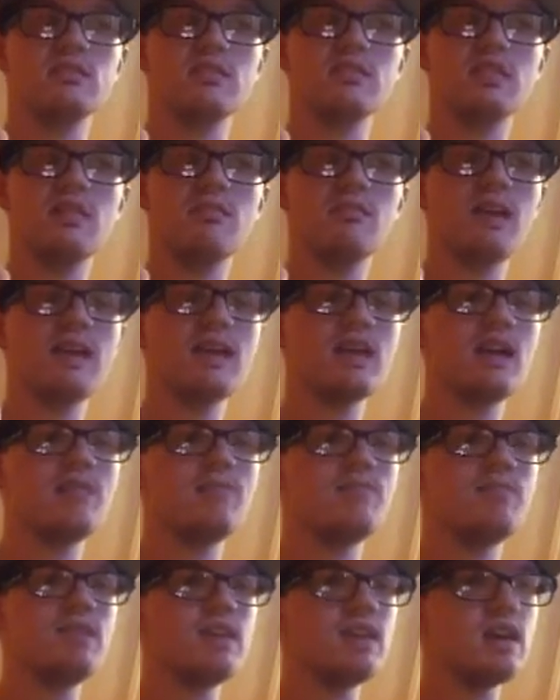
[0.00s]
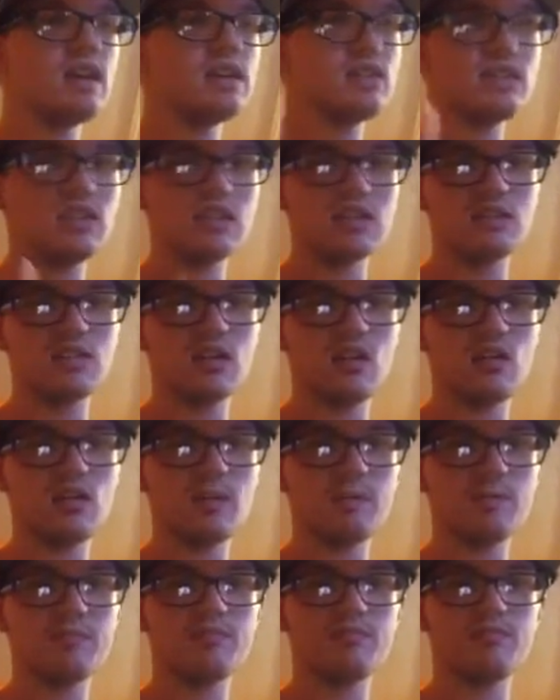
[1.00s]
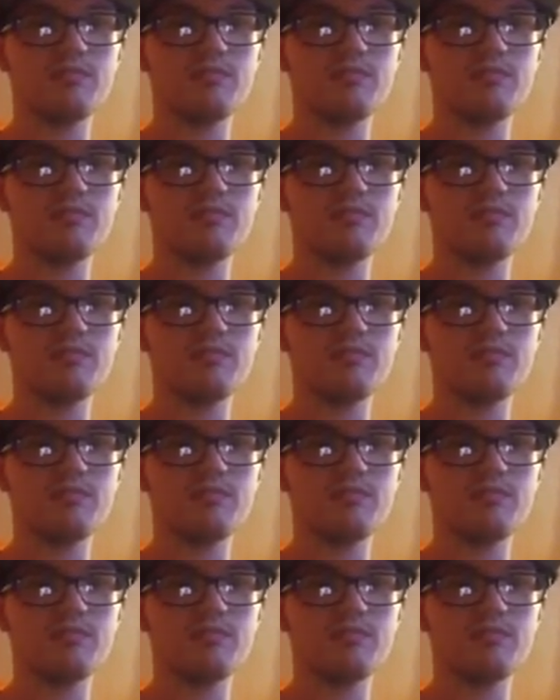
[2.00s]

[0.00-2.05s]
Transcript: There might not be a sixth totem,